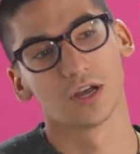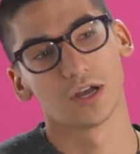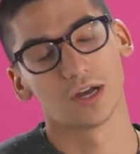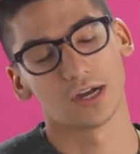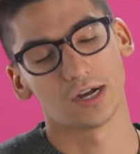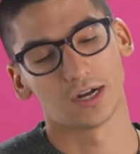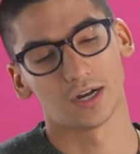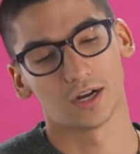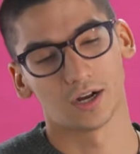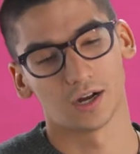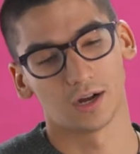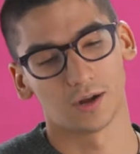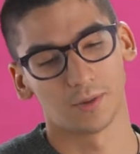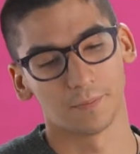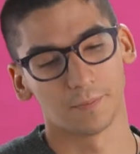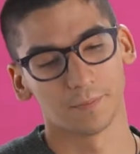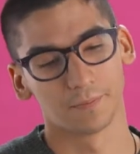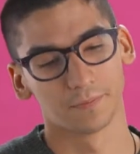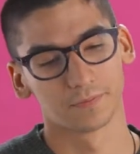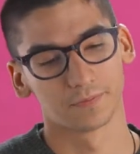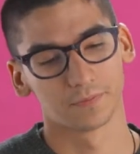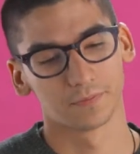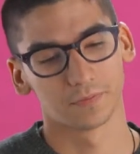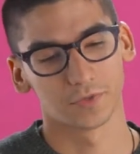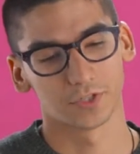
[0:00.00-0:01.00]

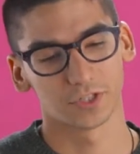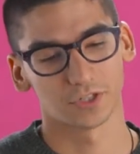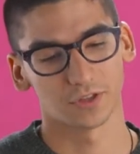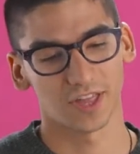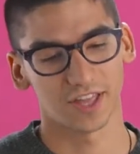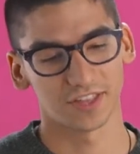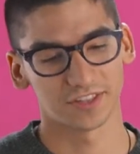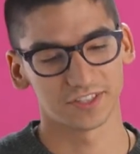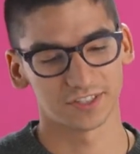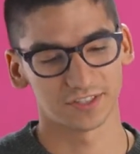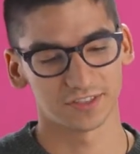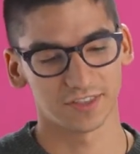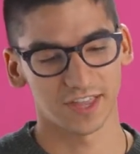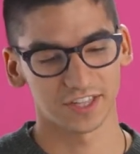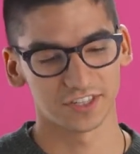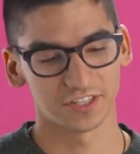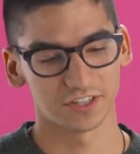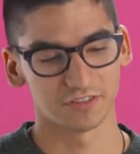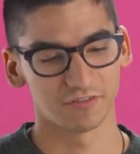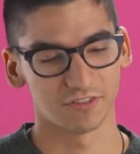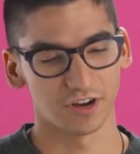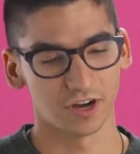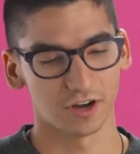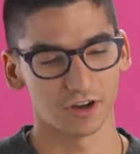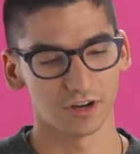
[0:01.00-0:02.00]
So that's a
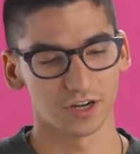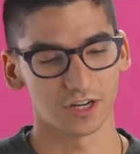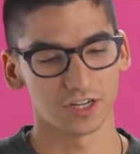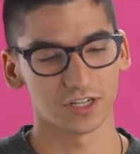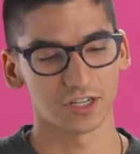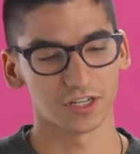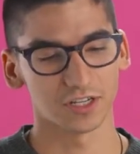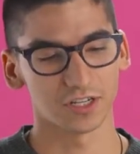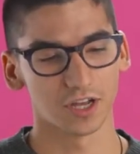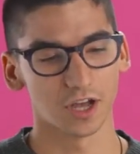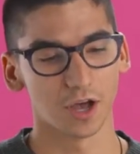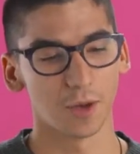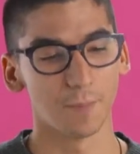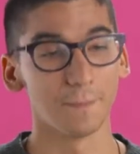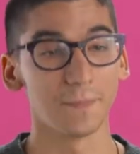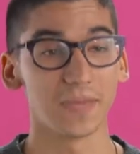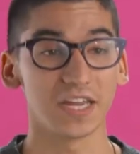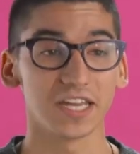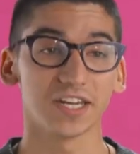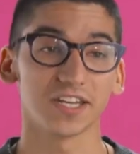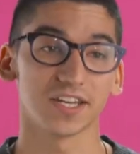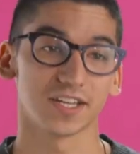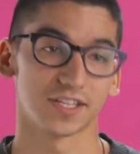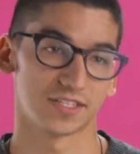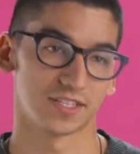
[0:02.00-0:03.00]
very
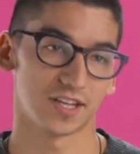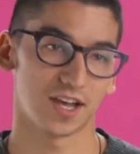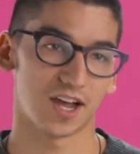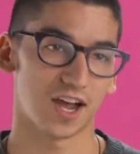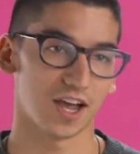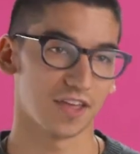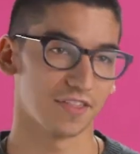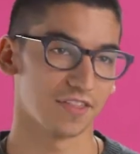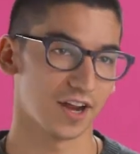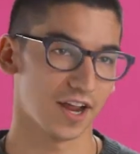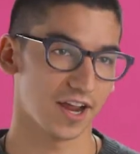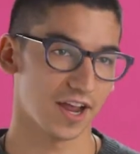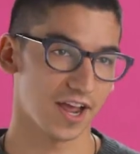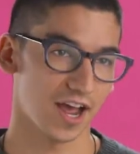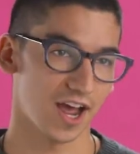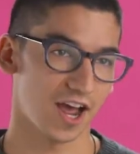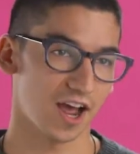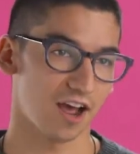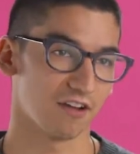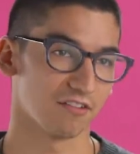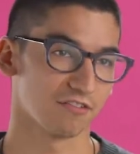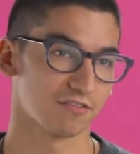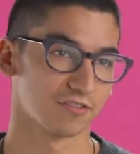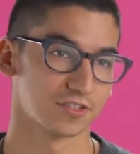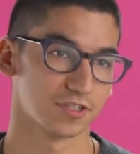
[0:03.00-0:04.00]
immediate tie that I
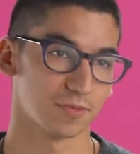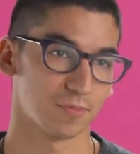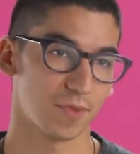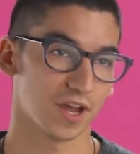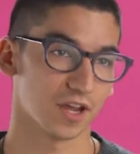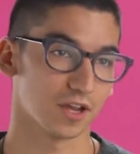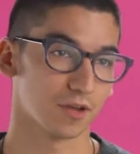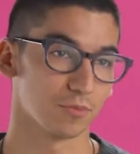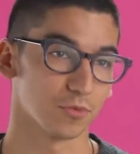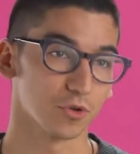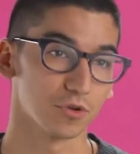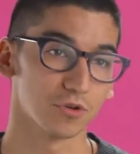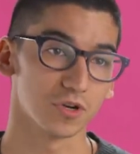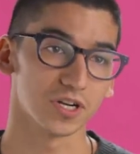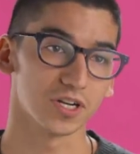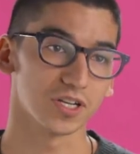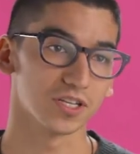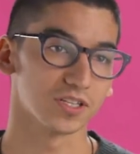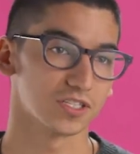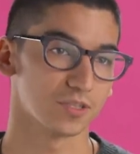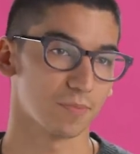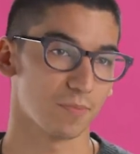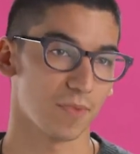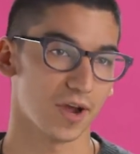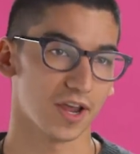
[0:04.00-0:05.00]
have to my community,
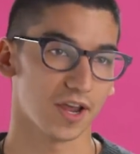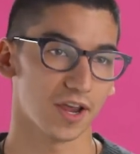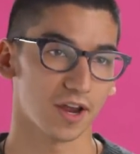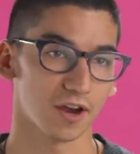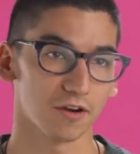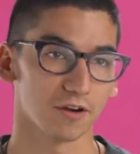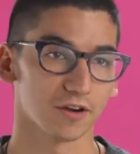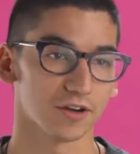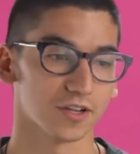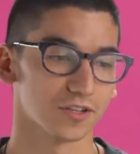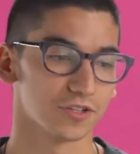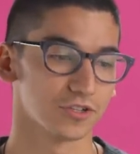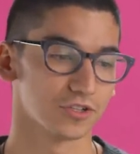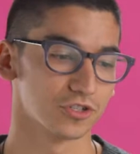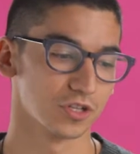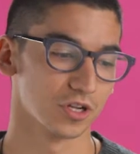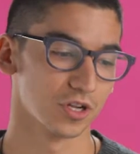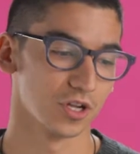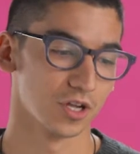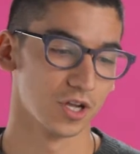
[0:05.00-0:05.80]
to my heritage.